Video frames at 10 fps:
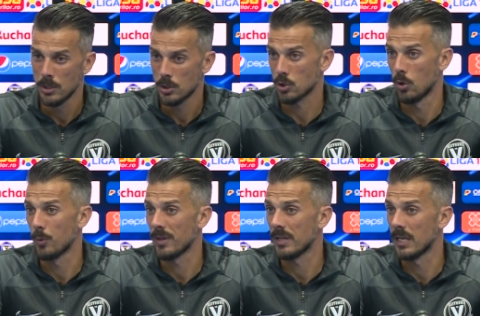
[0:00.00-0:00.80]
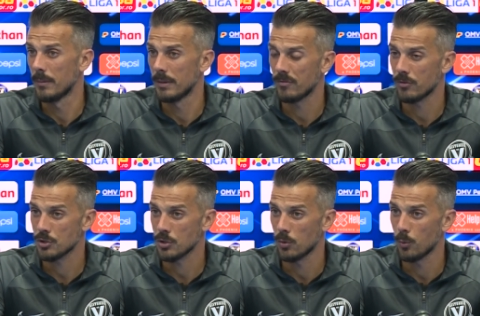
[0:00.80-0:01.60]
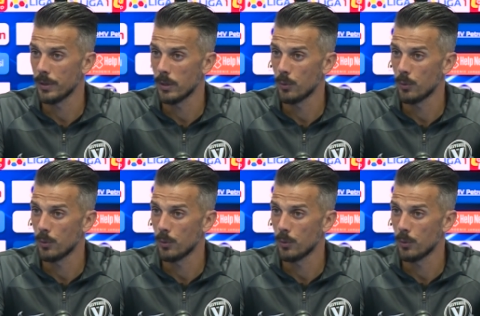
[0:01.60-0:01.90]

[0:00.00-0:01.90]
So with 11, for sure, we,